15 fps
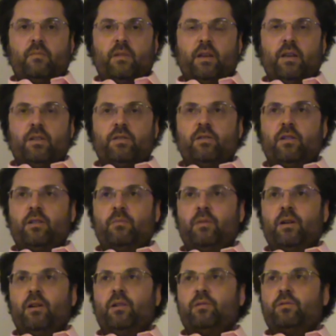It's not
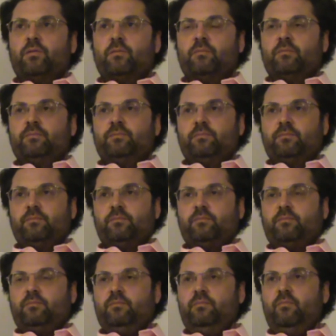about
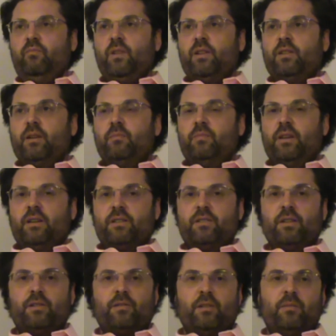them being
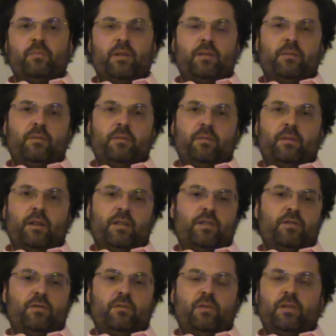secret, but I
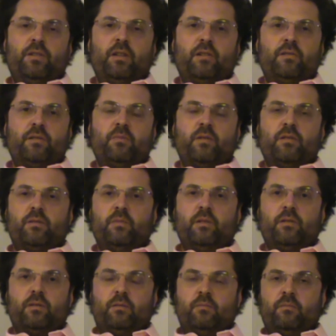just don't want to take
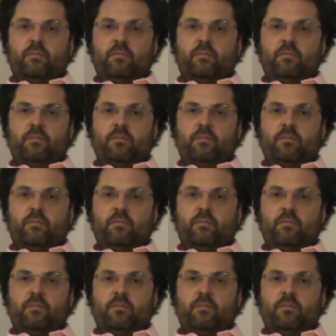responsibility.